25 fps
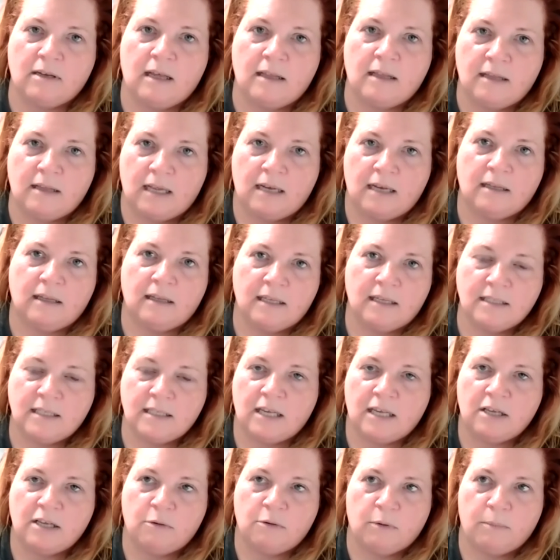And then let's
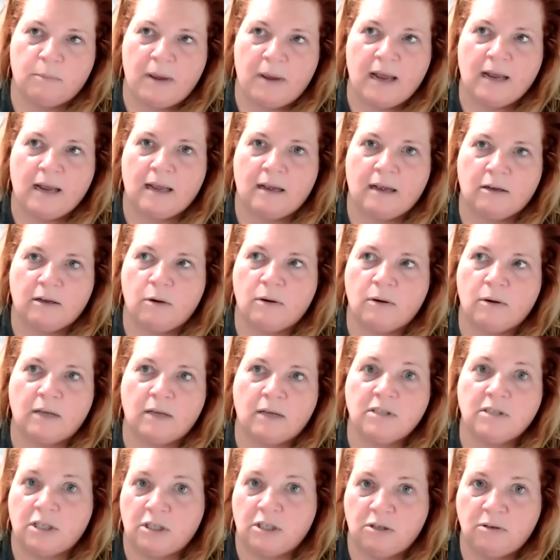say you were going
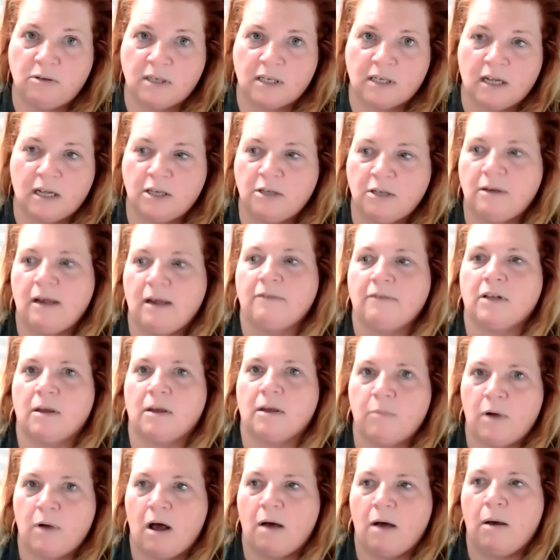out to Utica, you'd have to
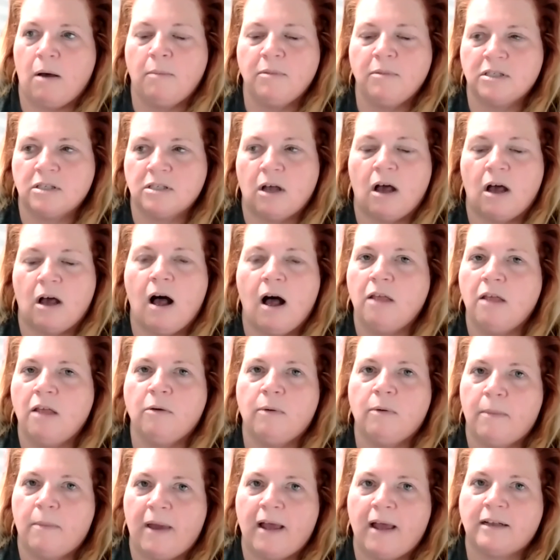come almost all the
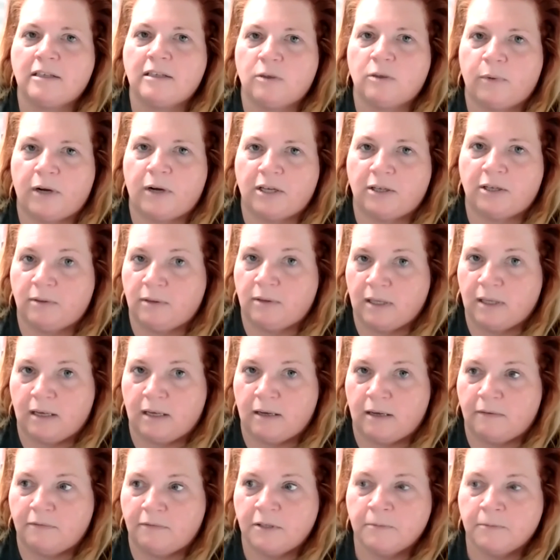way back to where you
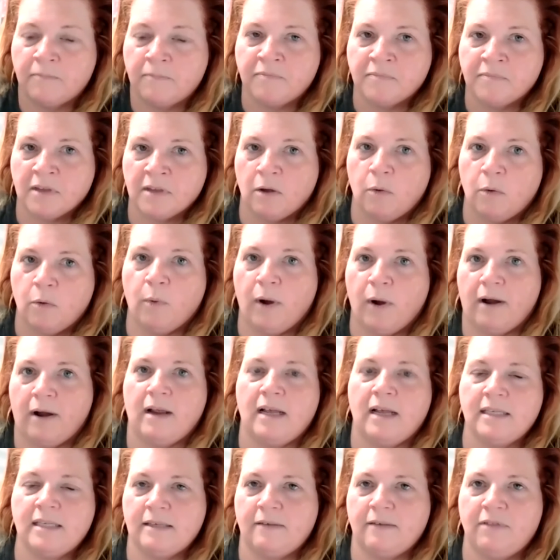lived.
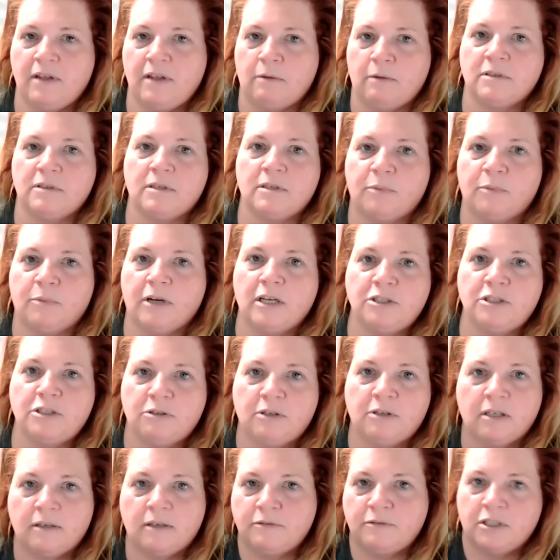Whereas if there was a bridge, you
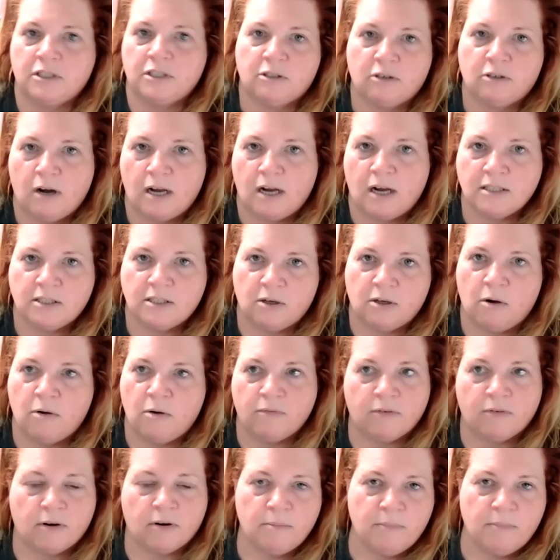could have just crossed
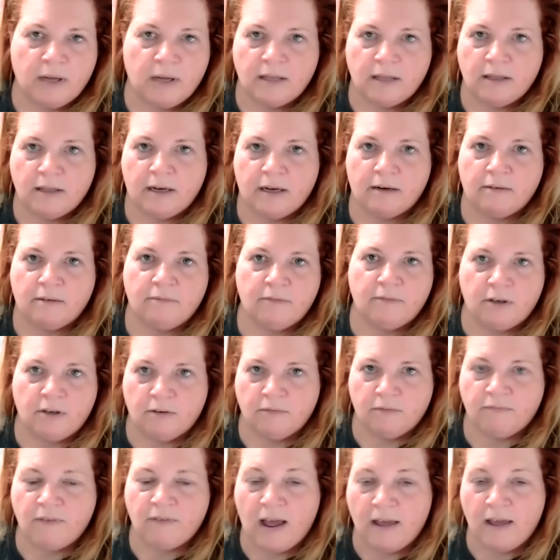over and been there
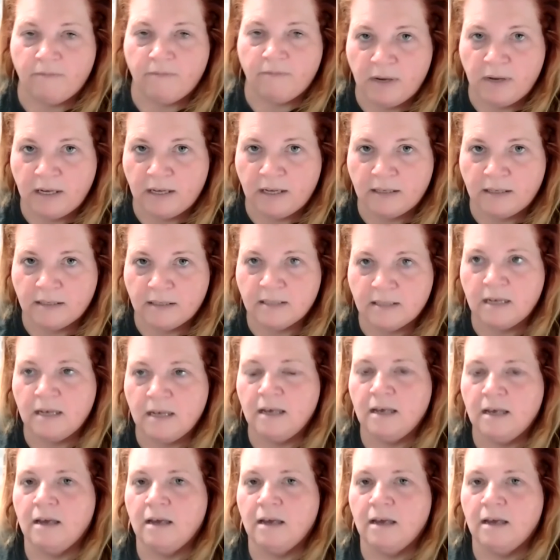in, 5 minutes.